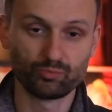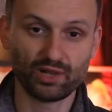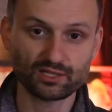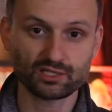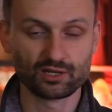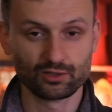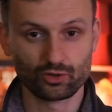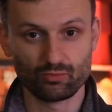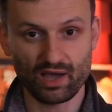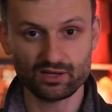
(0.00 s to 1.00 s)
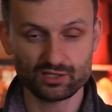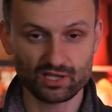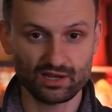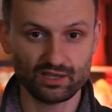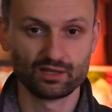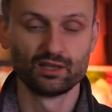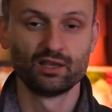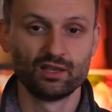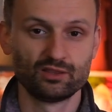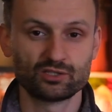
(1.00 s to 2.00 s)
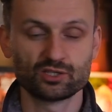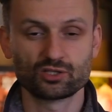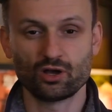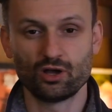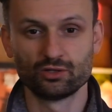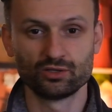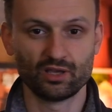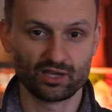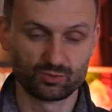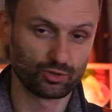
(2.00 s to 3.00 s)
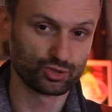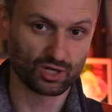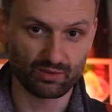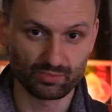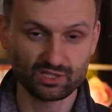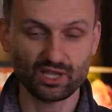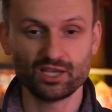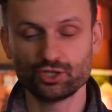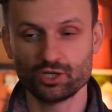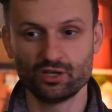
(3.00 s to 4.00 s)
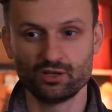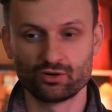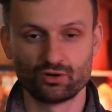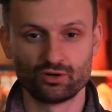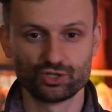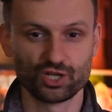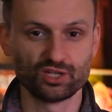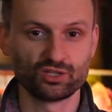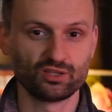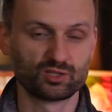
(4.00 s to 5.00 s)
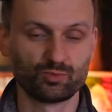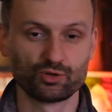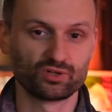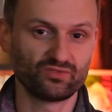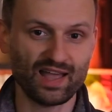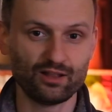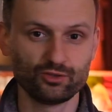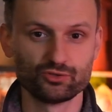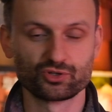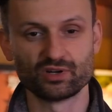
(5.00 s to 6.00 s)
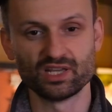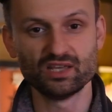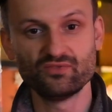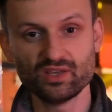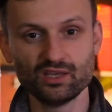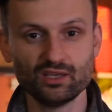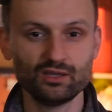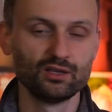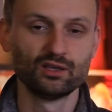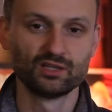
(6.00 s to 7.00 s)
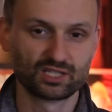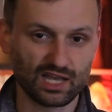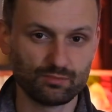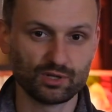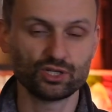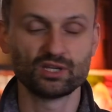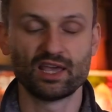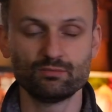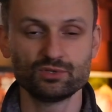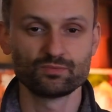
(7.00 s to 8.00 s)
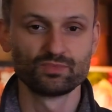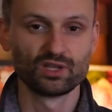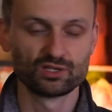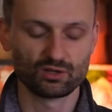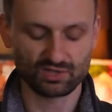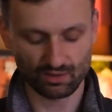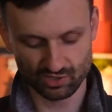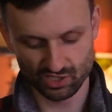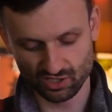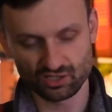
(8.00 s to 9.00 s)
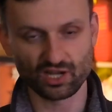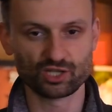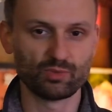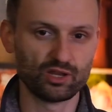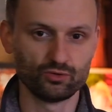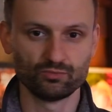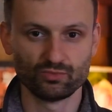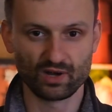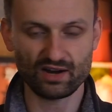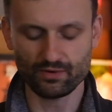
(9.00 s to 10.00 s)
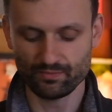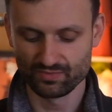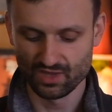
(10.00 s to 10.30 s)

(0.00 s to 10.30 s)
plus and a little minus on it. This is called exposure compensation or changing the exposure values or EV. It's got a bunch of names. Sometimes it's in the touch menu, whatever.